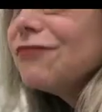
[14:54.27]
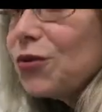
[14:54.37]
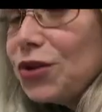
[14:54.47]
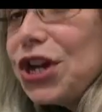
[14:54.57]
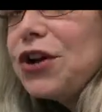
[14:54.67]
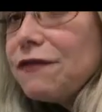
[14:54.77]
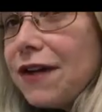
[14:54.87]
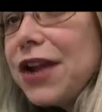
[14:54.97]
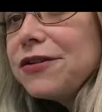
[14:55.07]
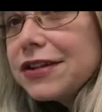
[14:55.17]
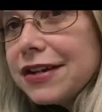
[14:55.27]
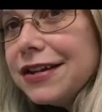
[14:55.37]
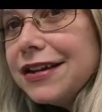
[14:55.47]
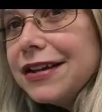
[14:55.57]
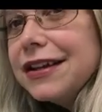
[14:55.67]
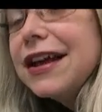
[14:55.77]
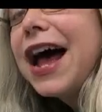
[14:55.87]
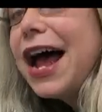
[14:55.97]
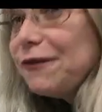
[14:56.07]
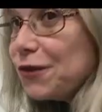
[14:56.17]
when you hear a final K
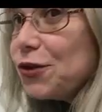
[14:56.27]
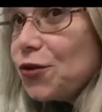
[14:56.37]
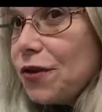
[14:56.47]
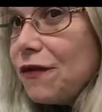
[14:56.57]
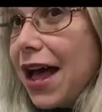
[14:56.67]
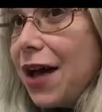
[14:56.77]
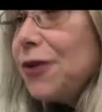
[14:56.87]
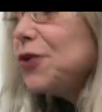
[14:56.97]
after a short vowel,